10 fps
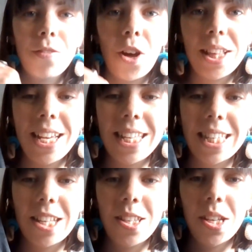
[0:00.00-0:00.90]
we've got
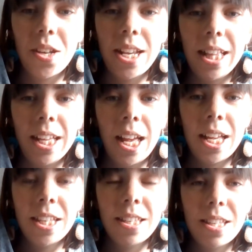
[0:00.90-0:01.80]
these two little
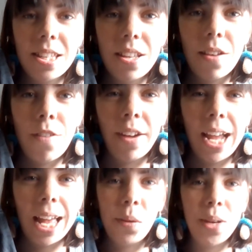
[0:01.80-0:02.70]
ghosts, so very
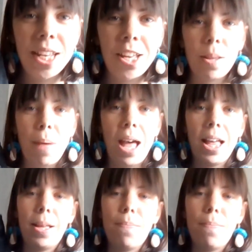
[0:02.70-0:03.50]
Halloweeny on the back.